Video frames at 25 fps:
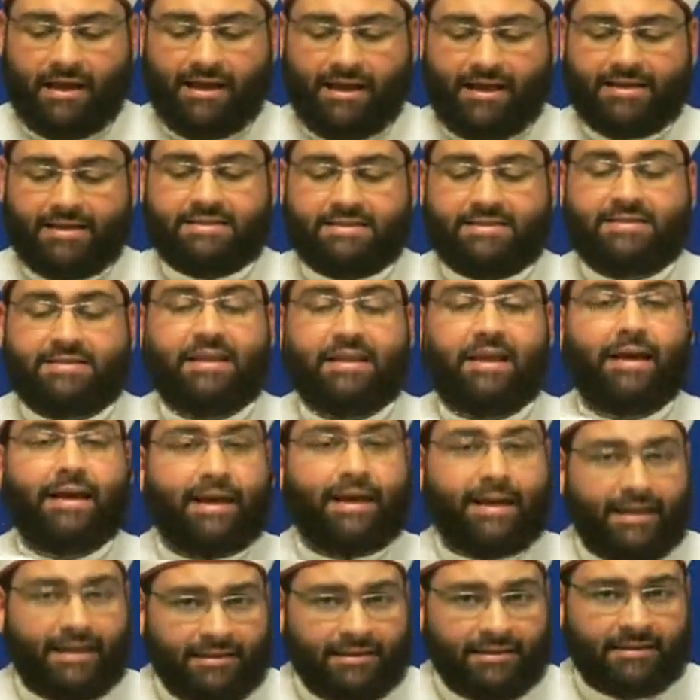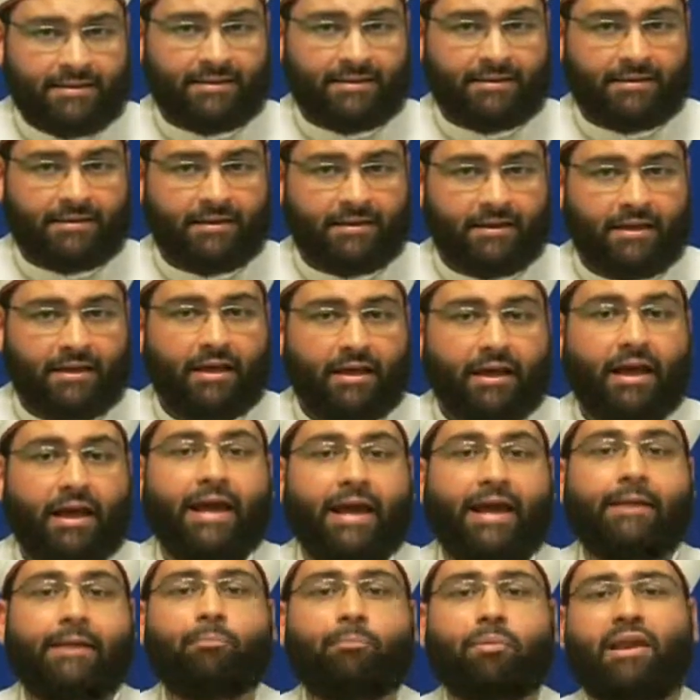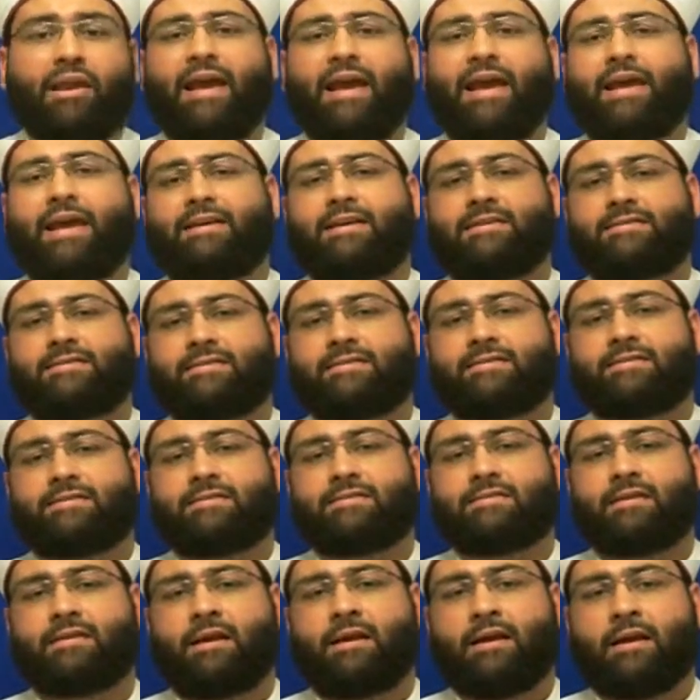is in a place